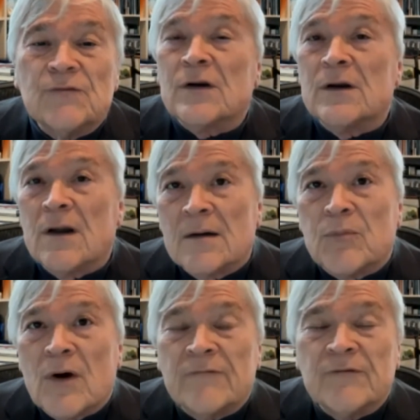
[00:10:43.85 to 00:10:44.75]
and
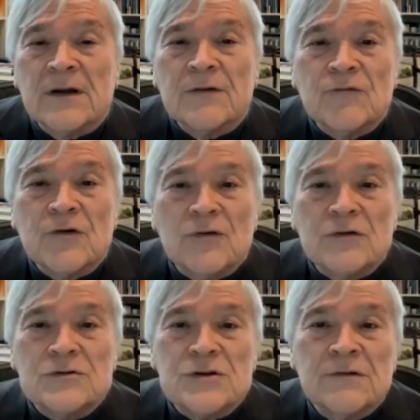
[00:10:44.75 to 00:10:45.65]
nonprofit
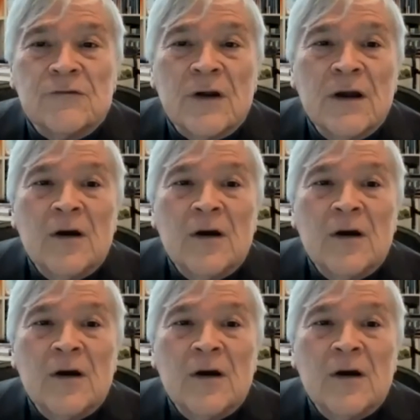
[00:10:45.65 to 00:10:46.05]
institutions,